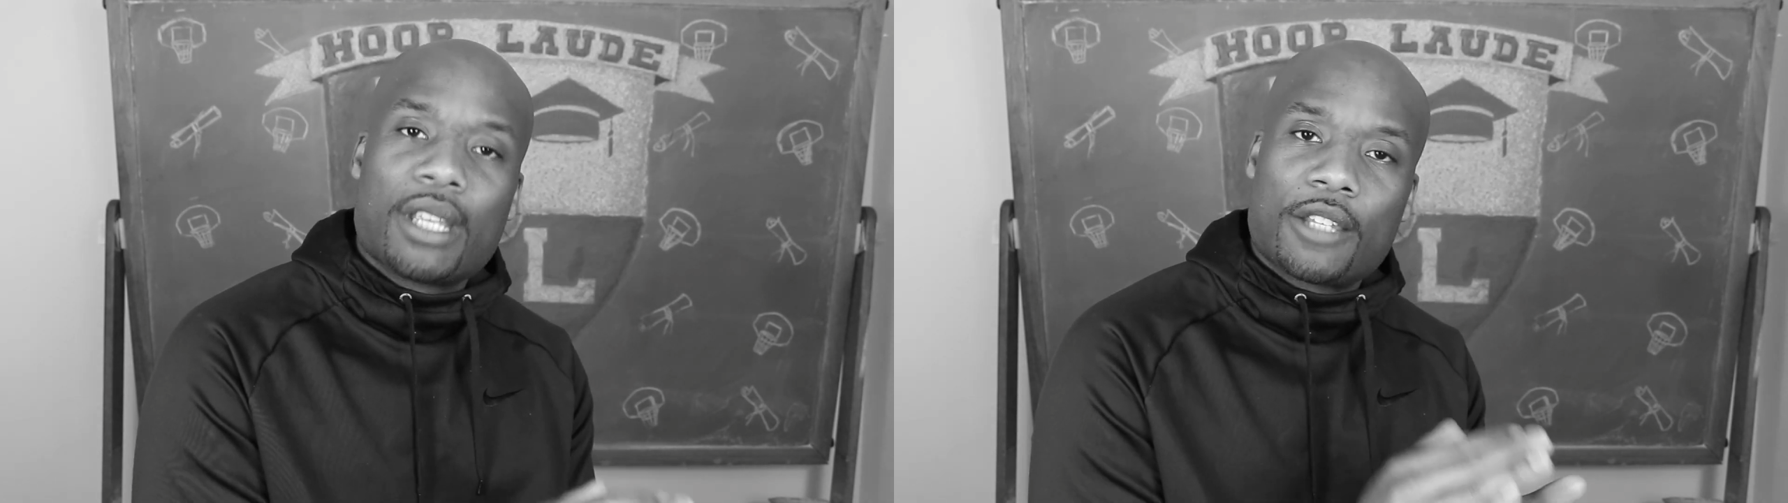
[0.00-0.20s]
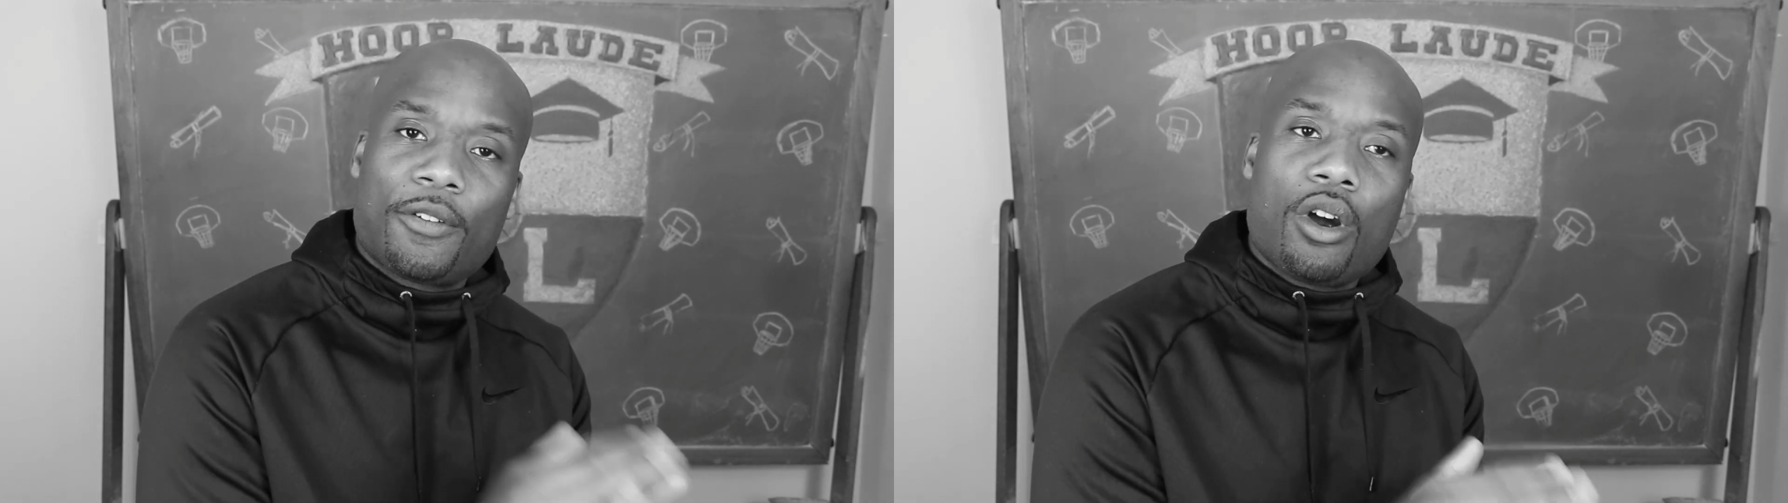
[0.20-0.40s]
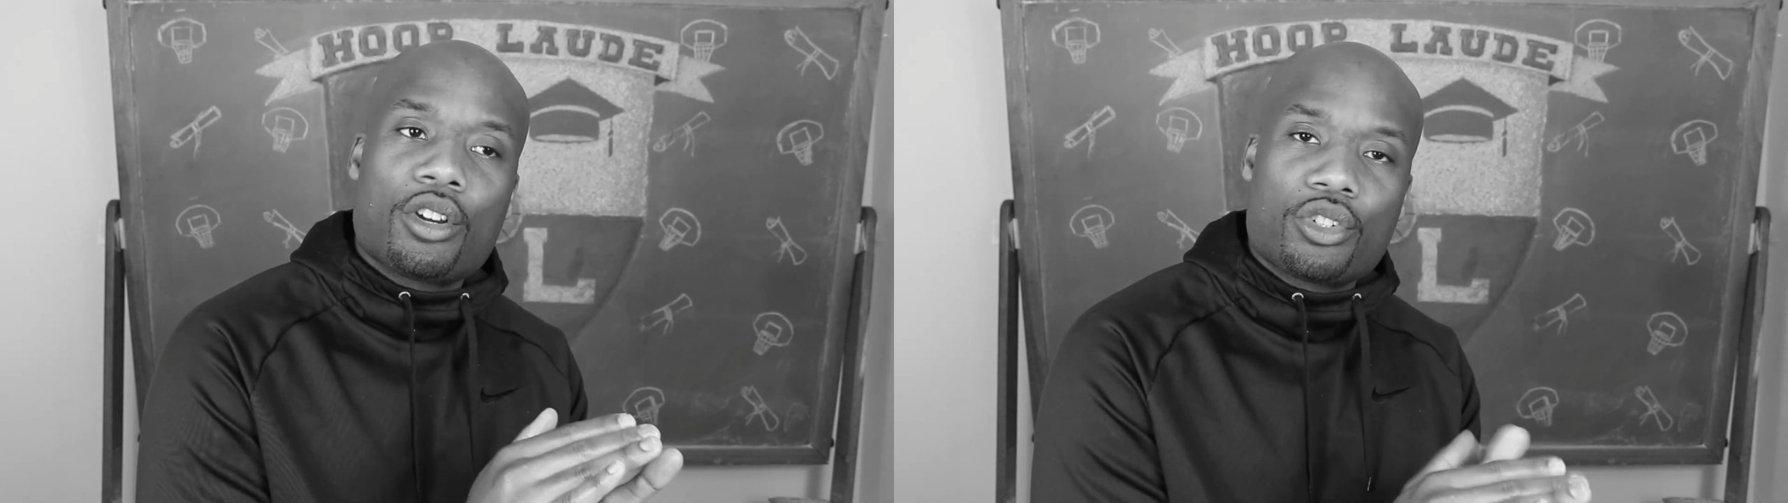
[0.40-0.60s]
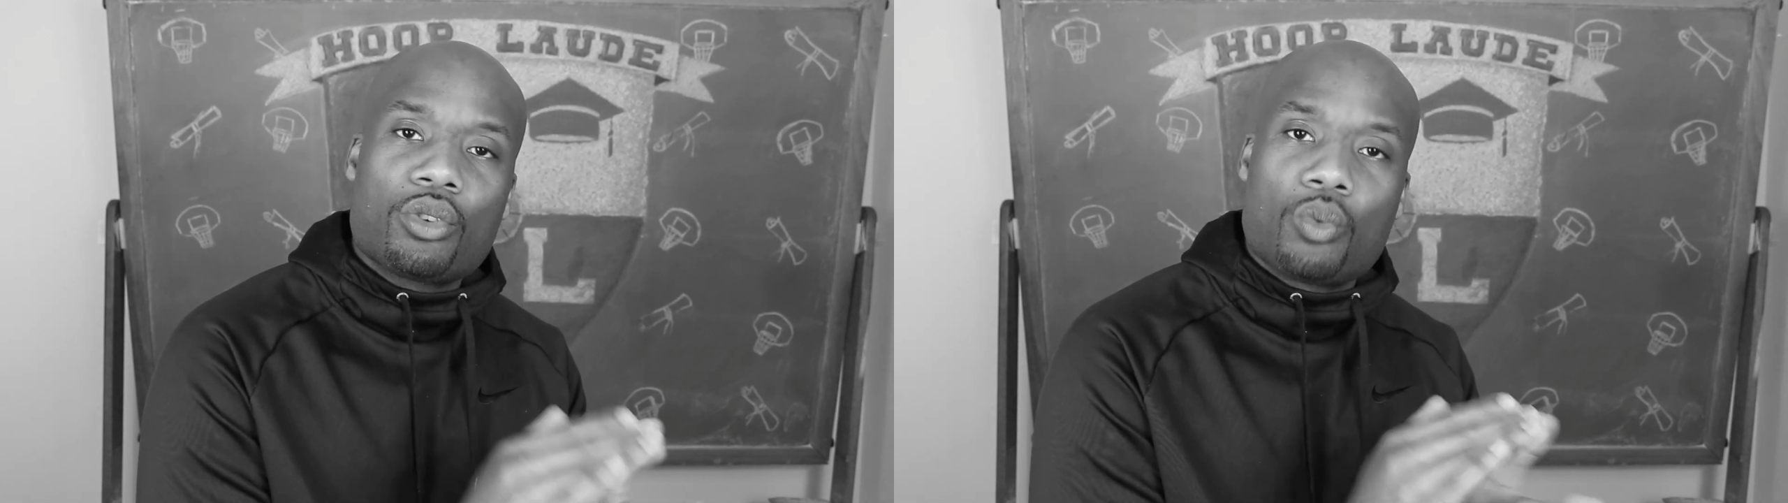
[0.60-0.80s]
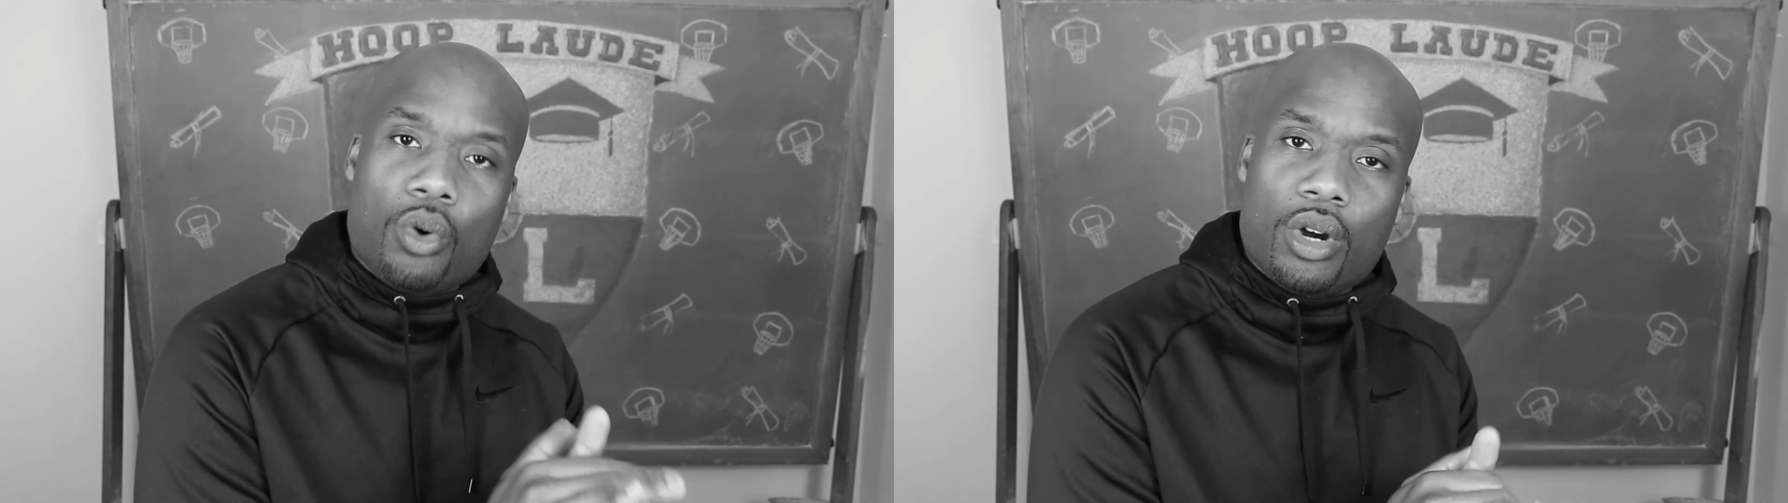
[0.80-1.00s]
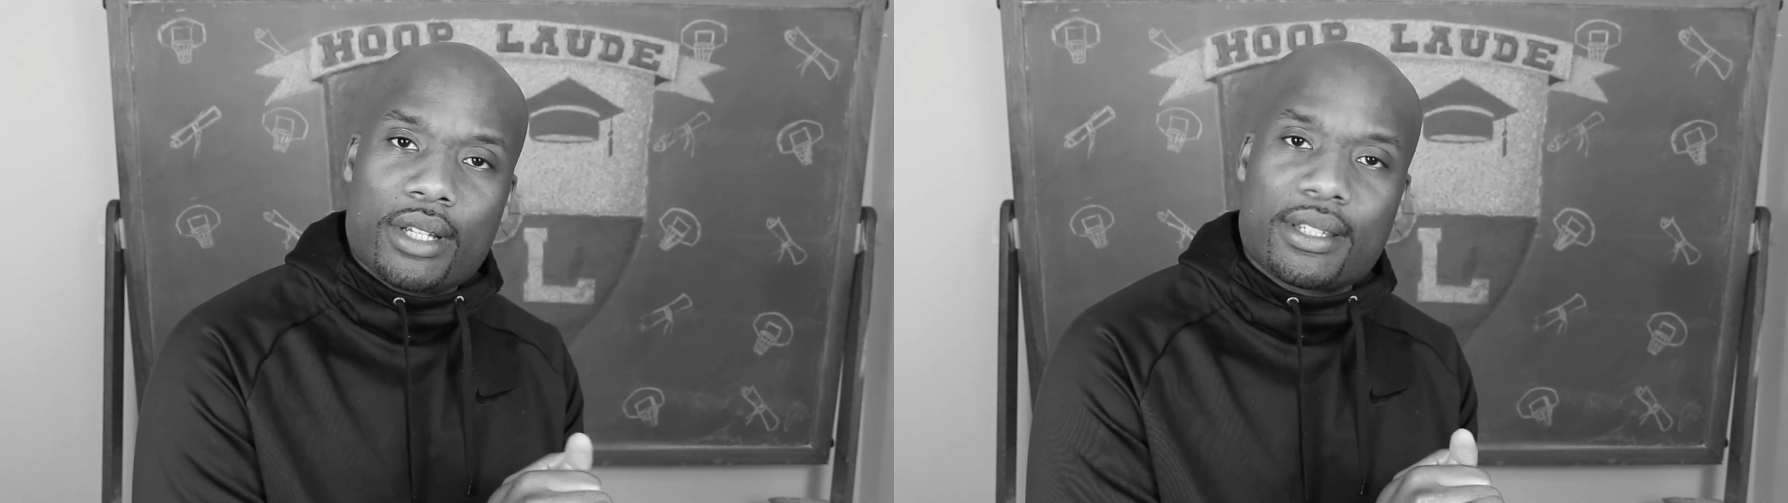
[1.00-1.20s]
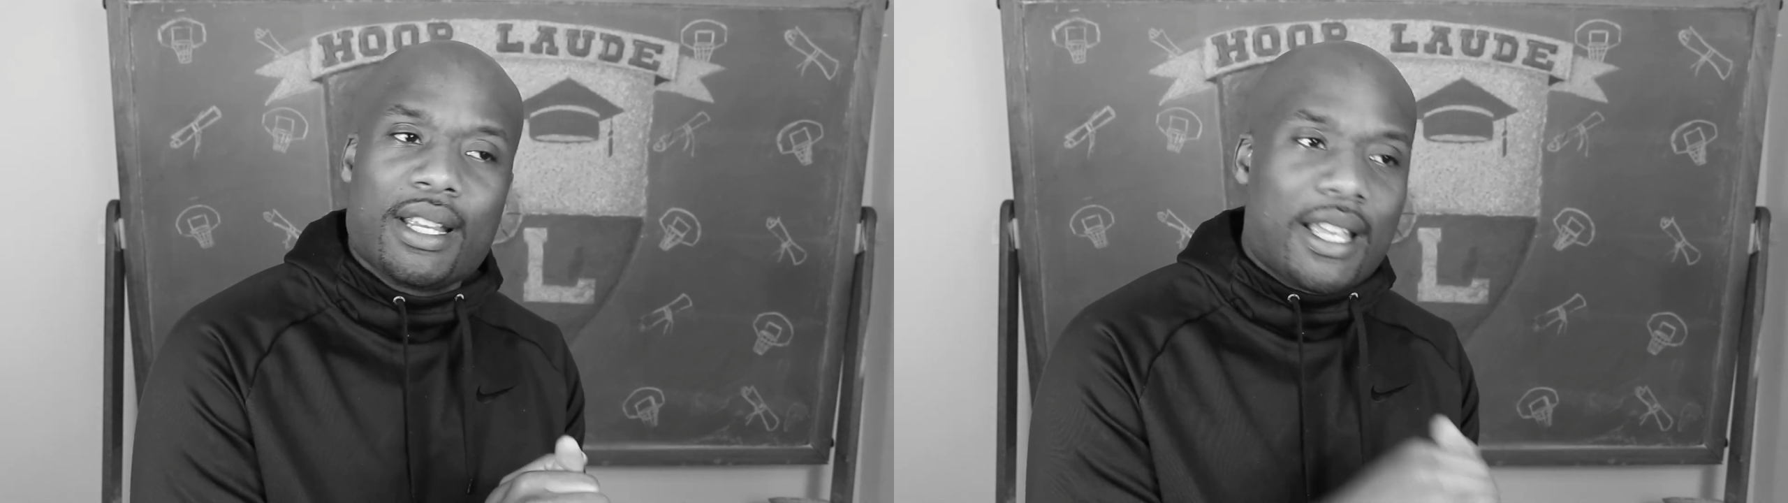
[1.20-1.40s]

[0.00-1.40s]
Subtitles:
as far as your wants,